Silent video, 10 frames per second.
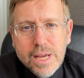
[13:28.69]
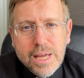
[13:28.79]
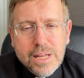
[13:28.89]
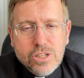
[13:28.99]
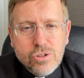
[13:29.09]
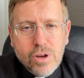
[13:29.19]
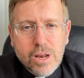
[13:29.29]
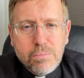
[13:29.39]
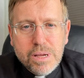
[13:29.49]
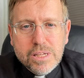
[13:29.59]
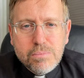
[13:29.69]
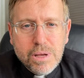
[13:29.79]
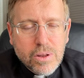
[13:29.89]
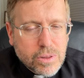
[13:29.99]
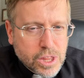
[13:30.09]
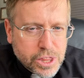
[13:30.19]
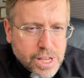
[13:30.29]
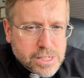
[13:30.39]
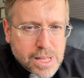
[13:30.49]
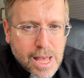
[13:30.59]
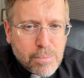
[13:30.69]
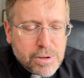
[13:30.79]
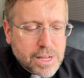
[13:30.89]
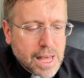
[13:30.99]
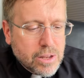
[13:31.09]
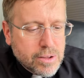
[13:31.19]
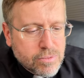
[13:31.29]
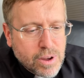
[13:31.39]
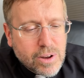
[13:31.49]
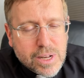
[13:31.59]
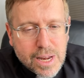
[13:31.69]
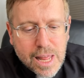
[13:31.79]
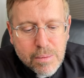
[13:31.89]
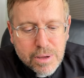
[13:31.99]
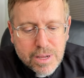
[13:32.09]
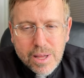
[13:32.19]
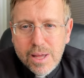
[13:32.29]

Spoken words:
it is to kind of piecemeal the things that happened to Galileo. Very dynamic.